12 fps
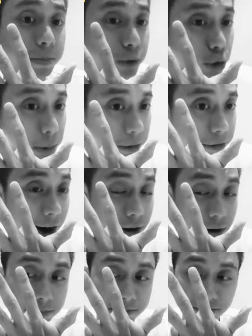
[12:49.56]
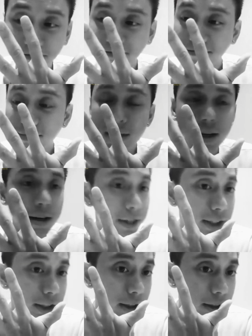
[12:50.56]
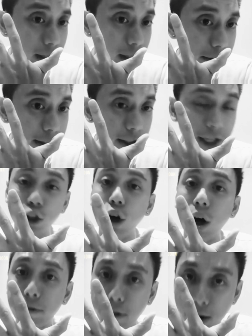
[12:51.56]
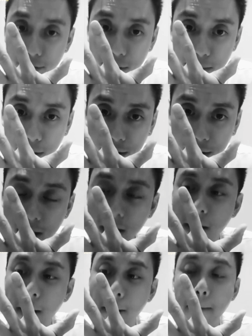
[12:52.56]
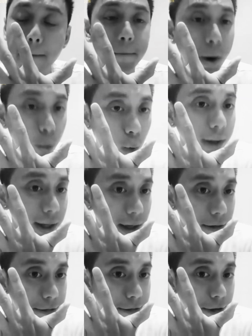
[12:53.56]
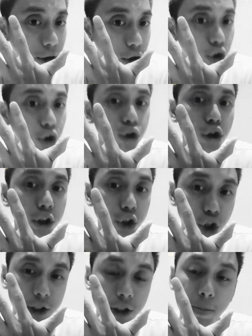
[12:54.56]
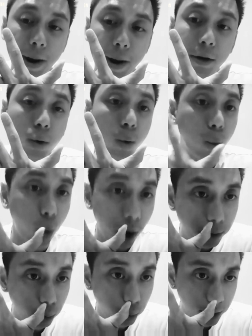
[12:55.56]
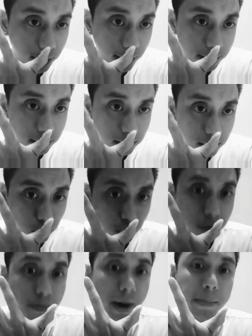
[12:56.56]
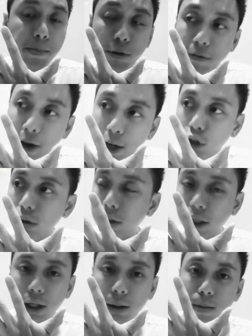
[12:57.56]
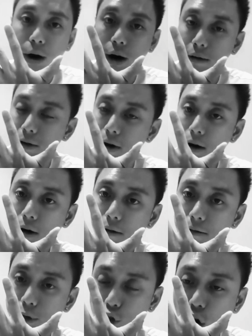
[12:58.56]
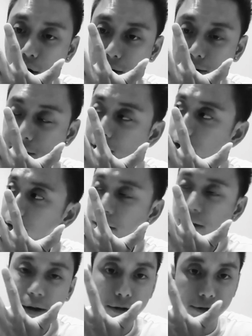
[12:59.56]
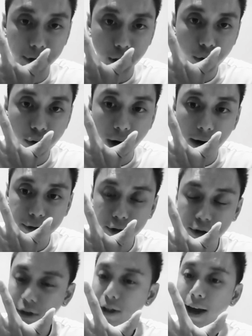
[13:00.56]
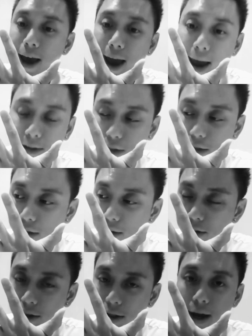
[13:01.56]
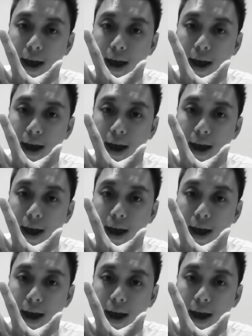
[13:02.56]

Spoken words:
to be fair, this service is not for everybody, but what if you could just spend one weekend with my professional team of photographers, videographers, editors,